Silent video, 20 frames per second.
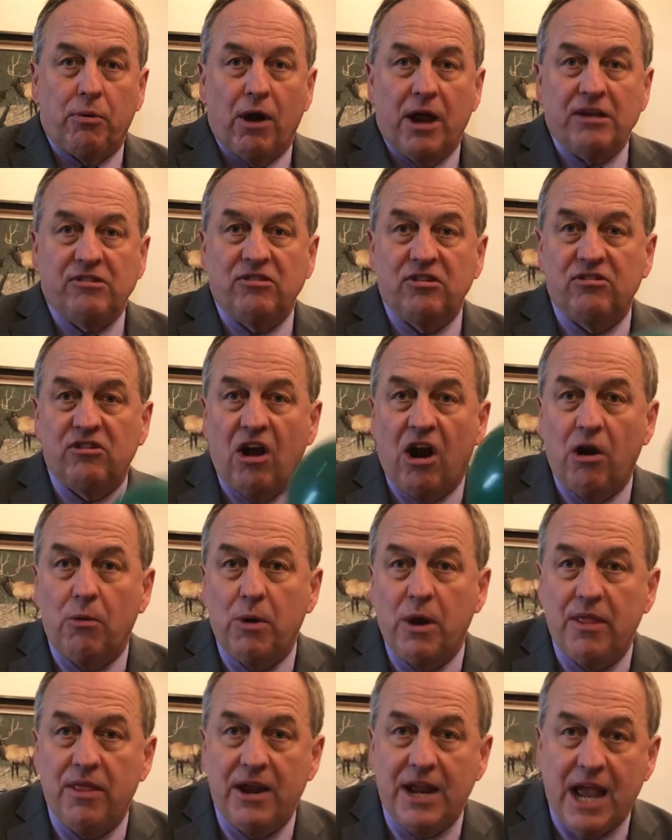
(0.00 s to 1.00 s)
Prices are
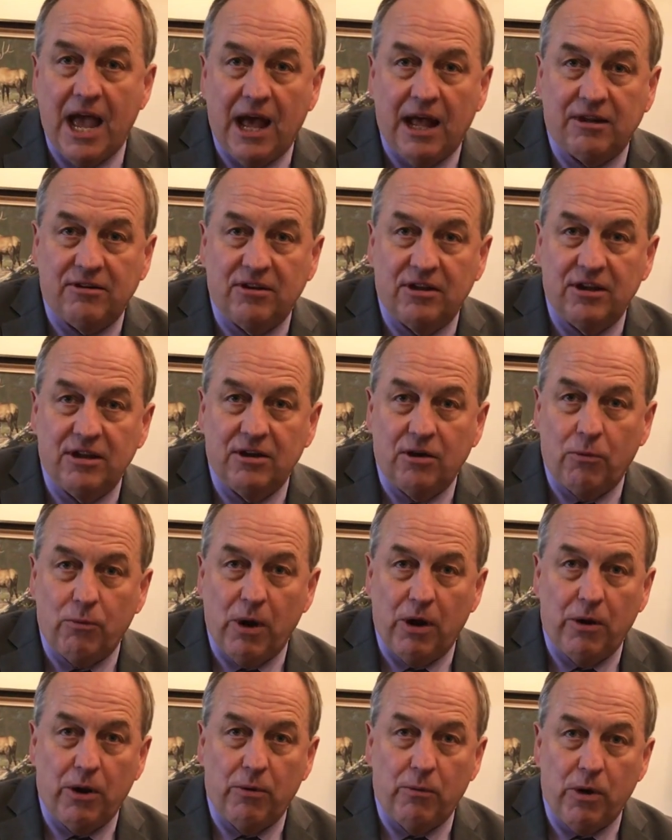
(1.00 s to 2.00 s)
where they
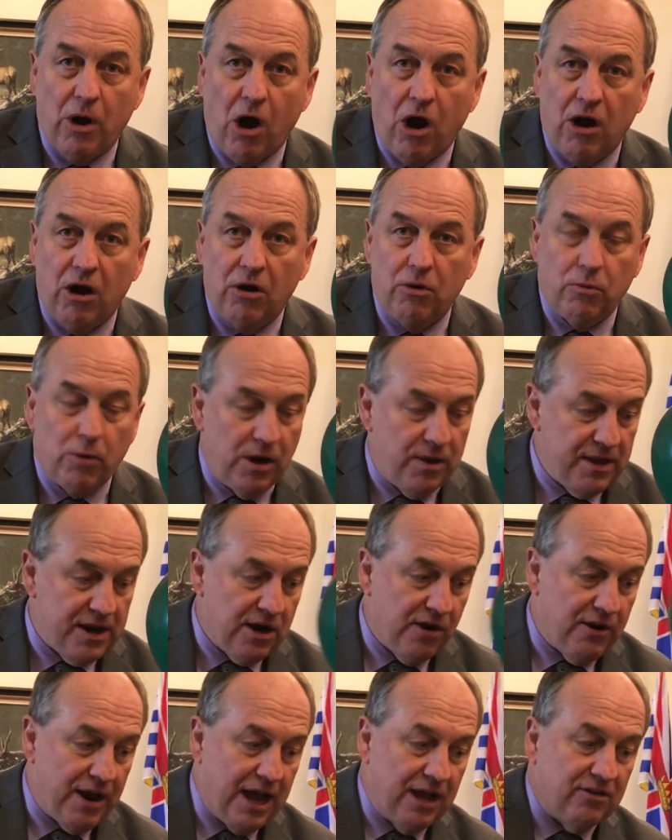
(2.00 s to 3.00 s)

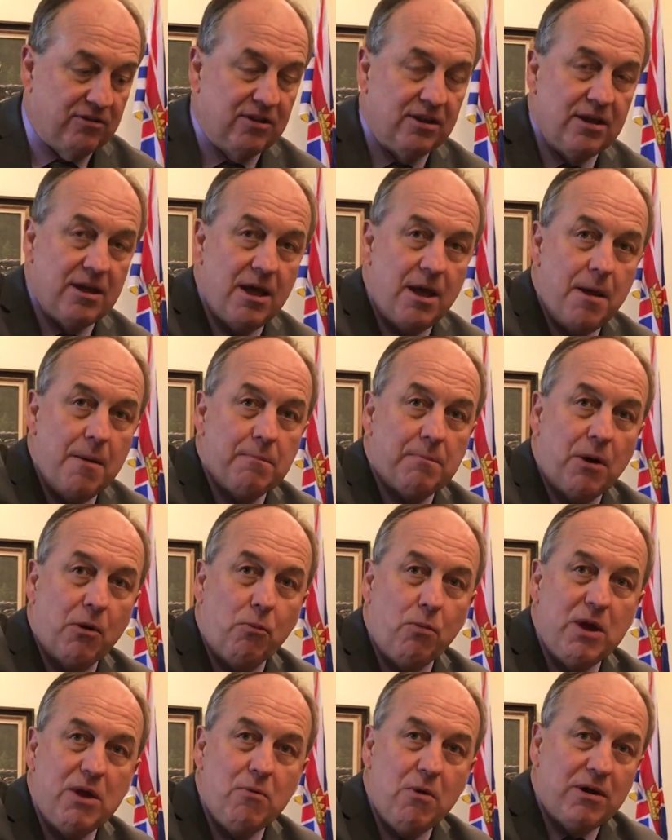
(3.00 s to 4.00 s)
are at. But
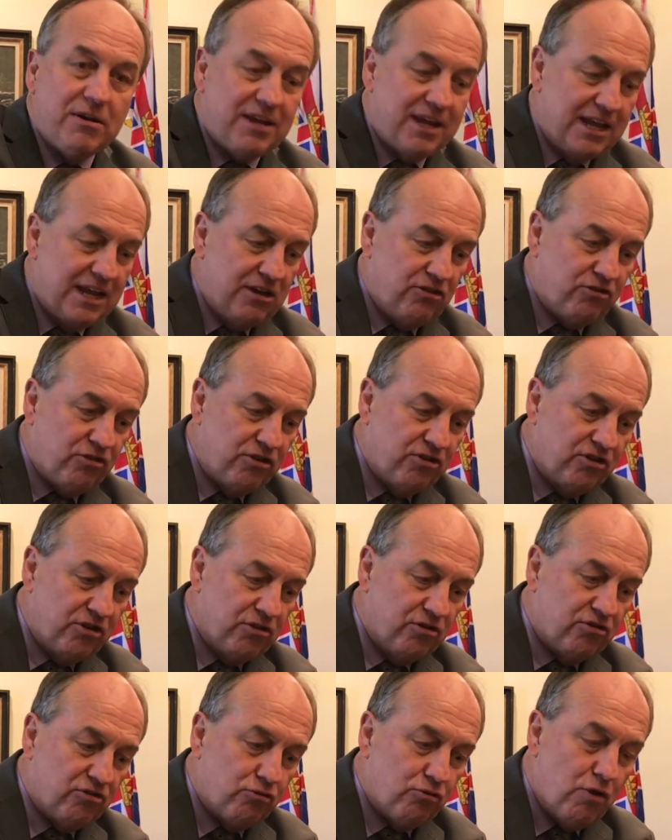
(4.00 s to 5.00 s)
we want to
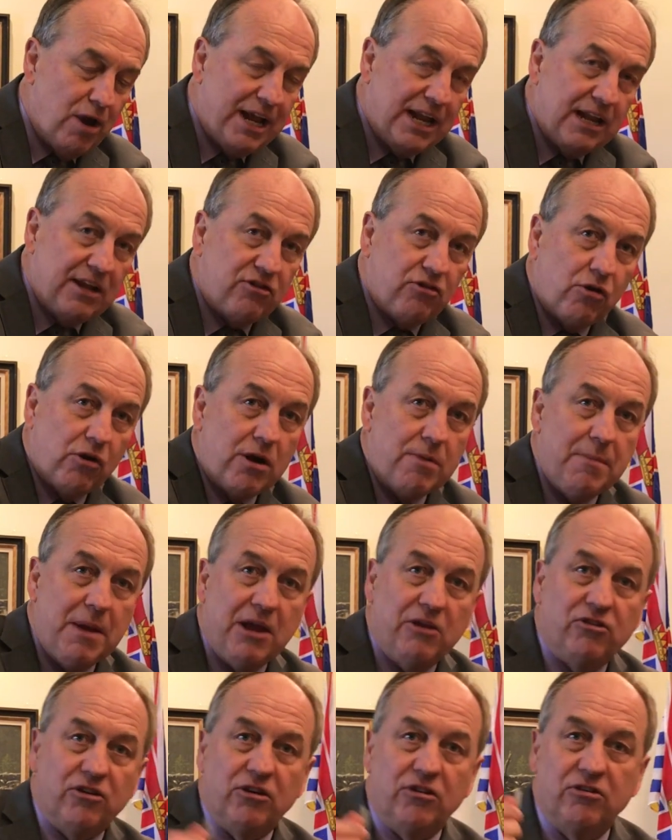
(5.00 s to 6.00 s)
introduce regulatory
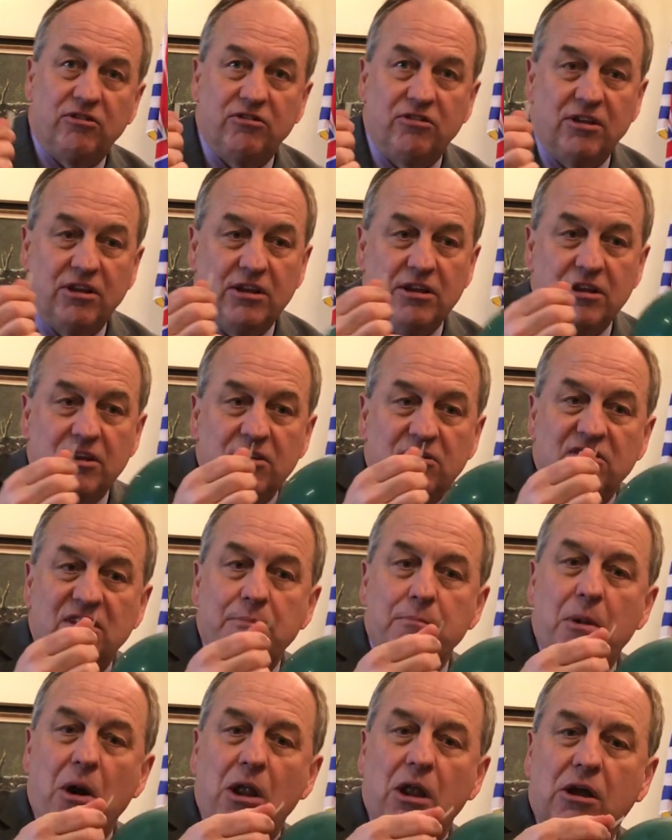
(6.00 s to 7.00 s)
measures,
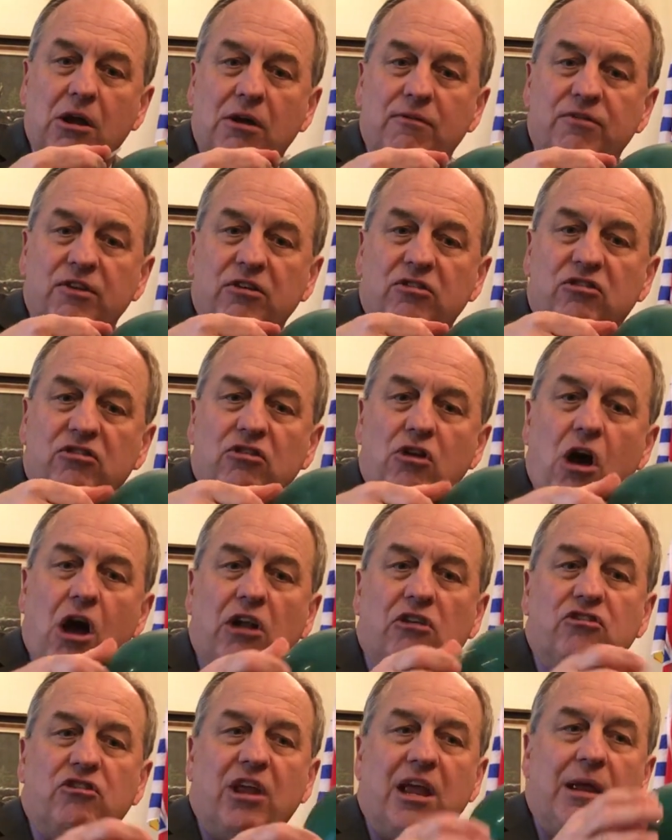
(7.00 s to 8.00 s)
symbolic of this
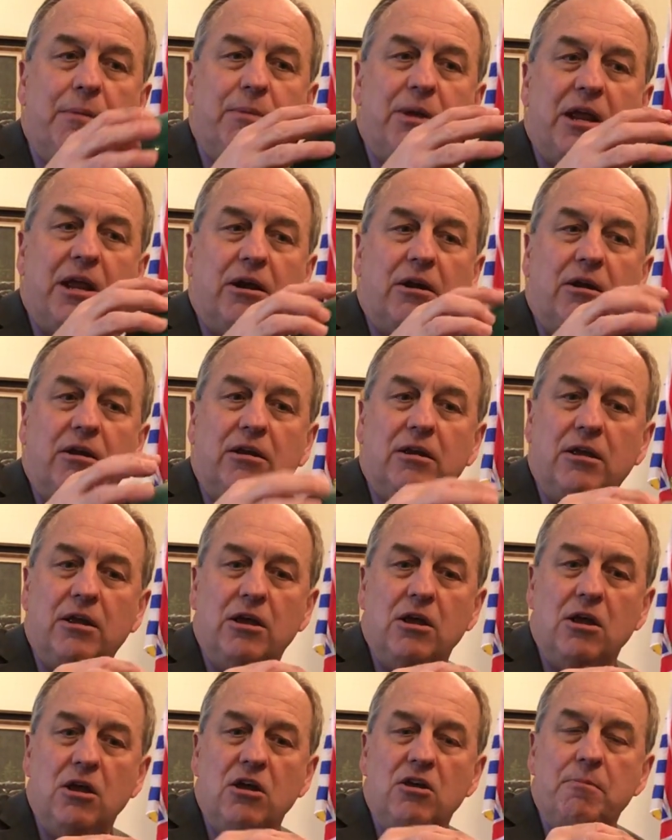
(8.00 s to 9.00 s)
Scotch tape here,
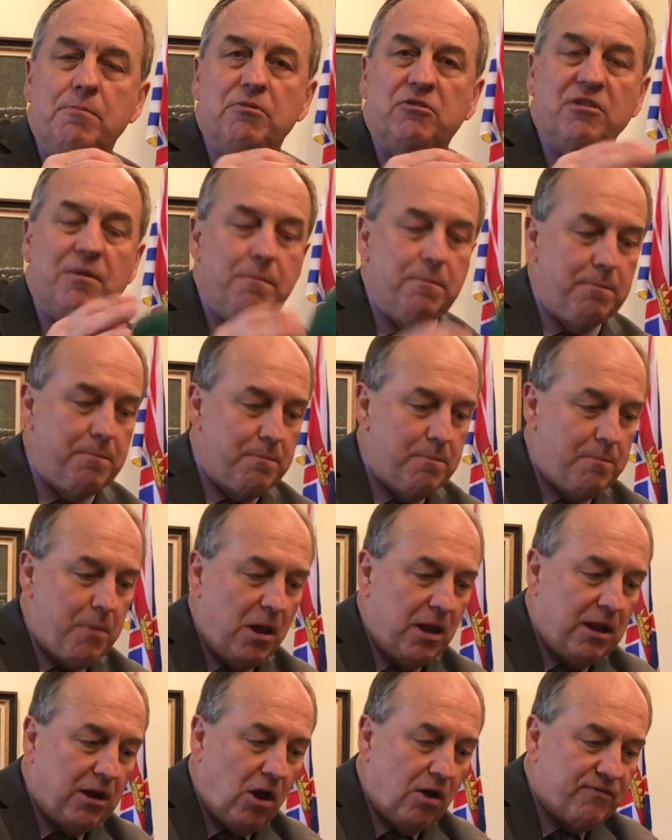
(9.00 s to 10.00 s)

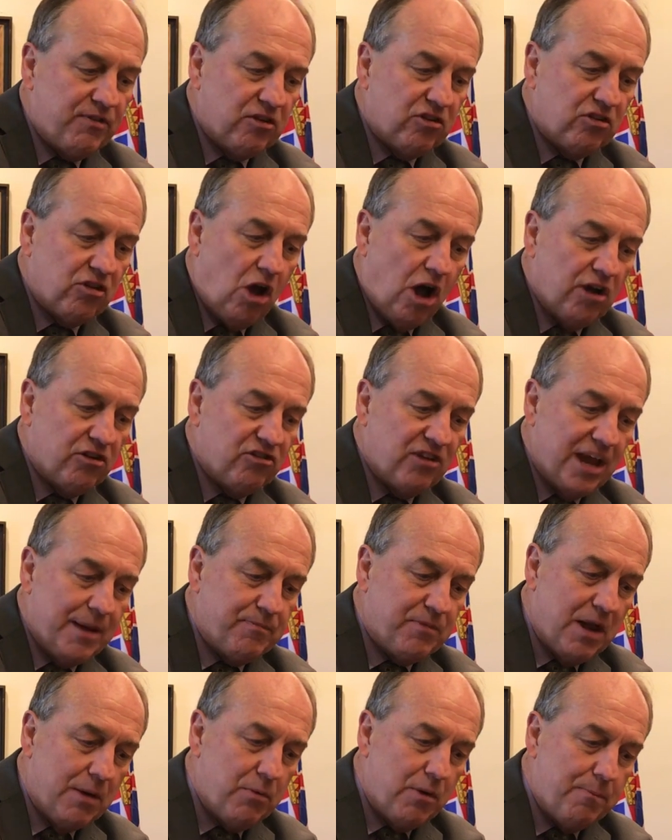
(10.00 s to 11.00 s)
symbolic of this Scotch
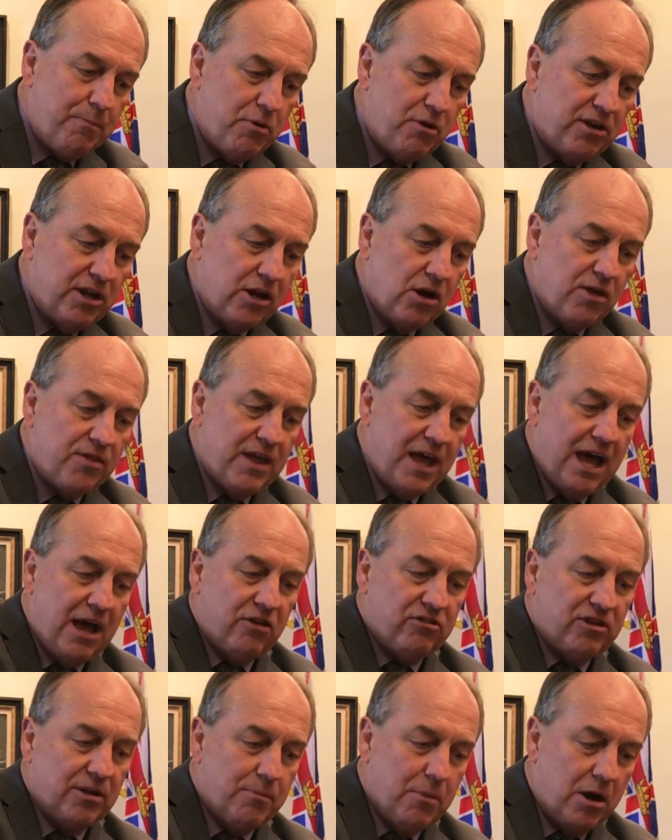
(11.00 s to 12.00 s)
tape that we're putting on the
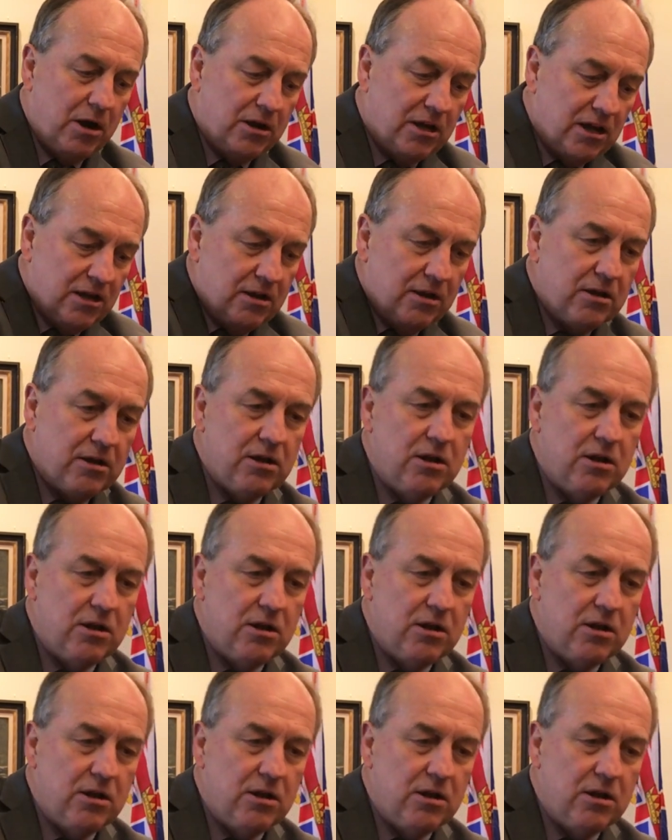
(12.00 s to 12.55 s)
housing market